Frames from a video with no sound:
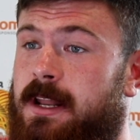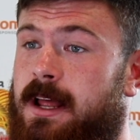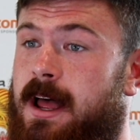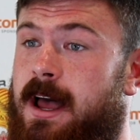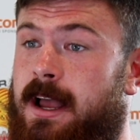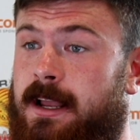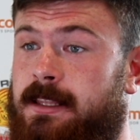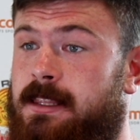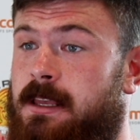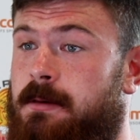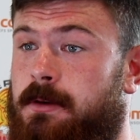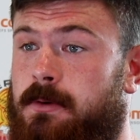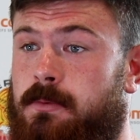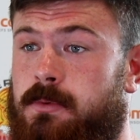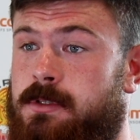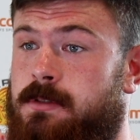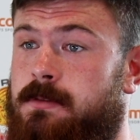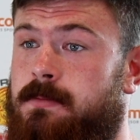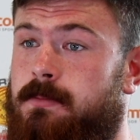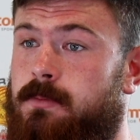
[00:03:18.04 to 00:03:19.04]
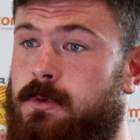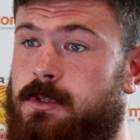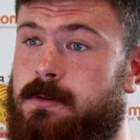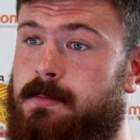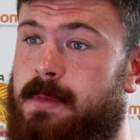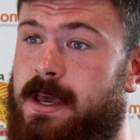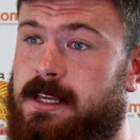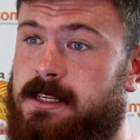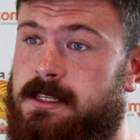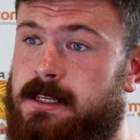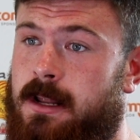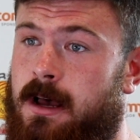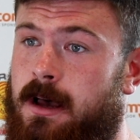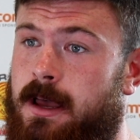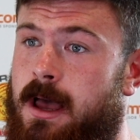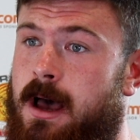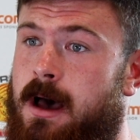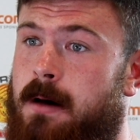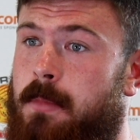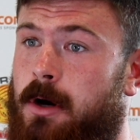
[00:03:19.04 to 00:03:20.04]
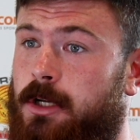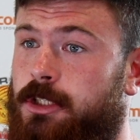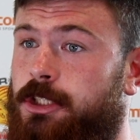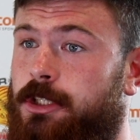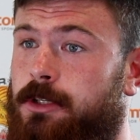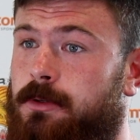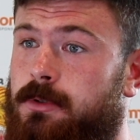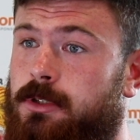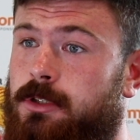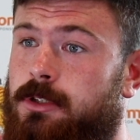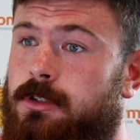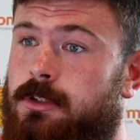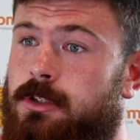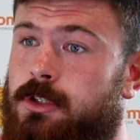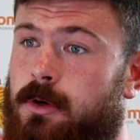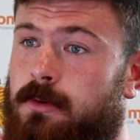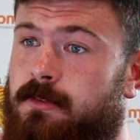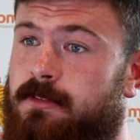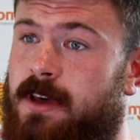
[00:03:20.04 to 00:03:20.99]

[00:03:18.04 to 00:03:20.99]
and academic was amazing. My tutor was John